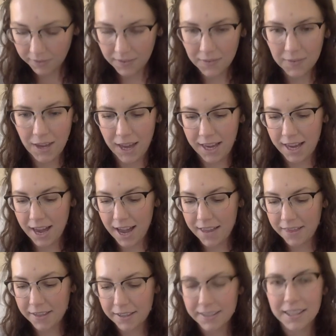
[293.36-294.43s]
Okay,
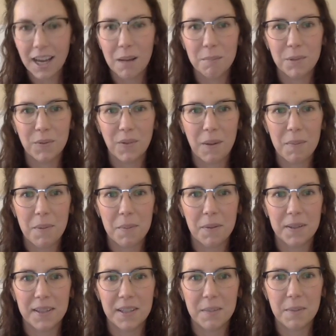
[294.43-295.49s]
and this comes from the
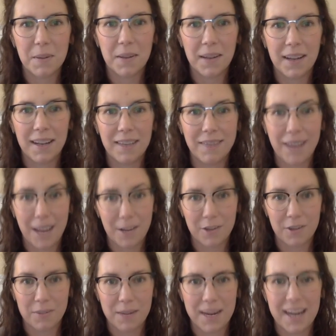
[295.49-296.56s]
principle of
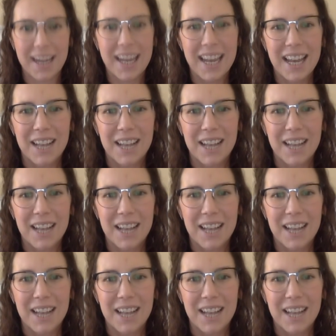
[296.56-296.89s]
entropy.